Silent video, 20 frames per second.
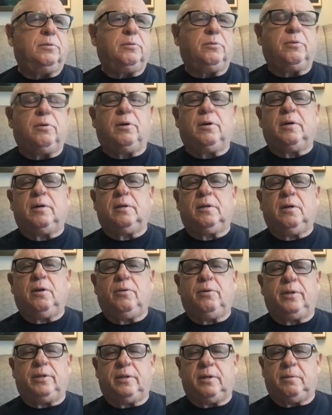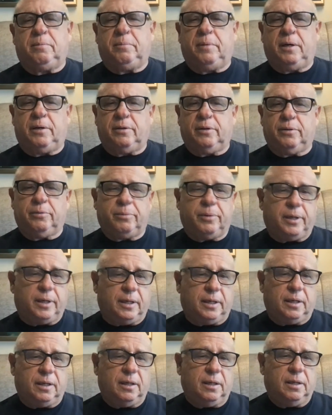who are going their merry
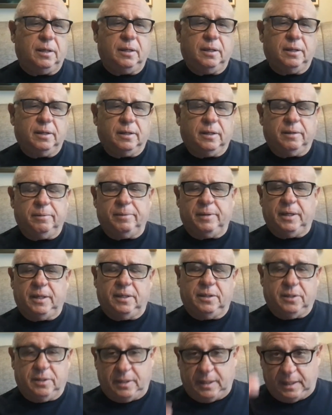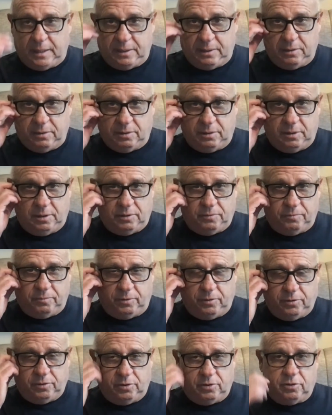way, committing sins. This
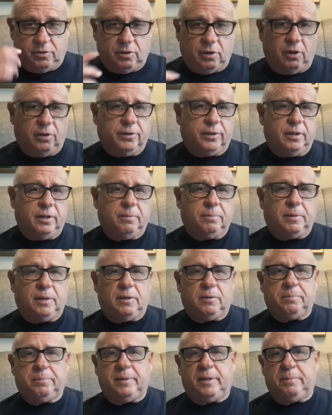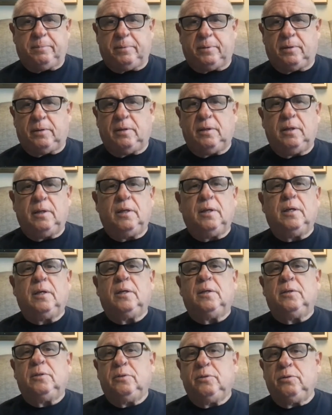verse is talking about people
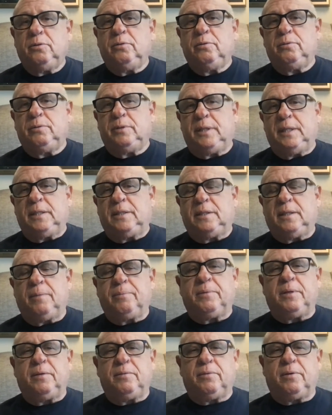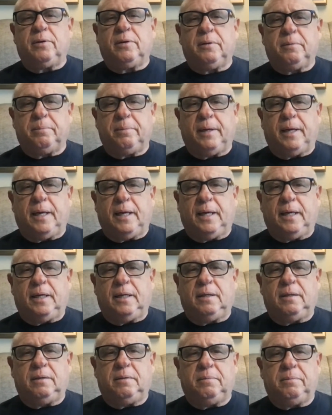who did something very
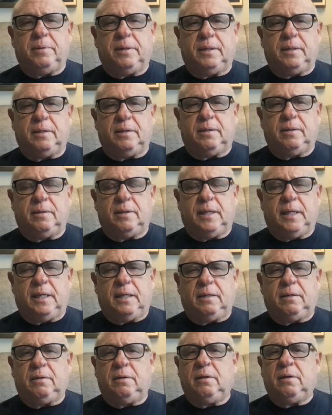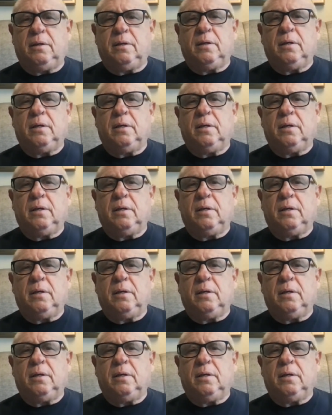bad, but then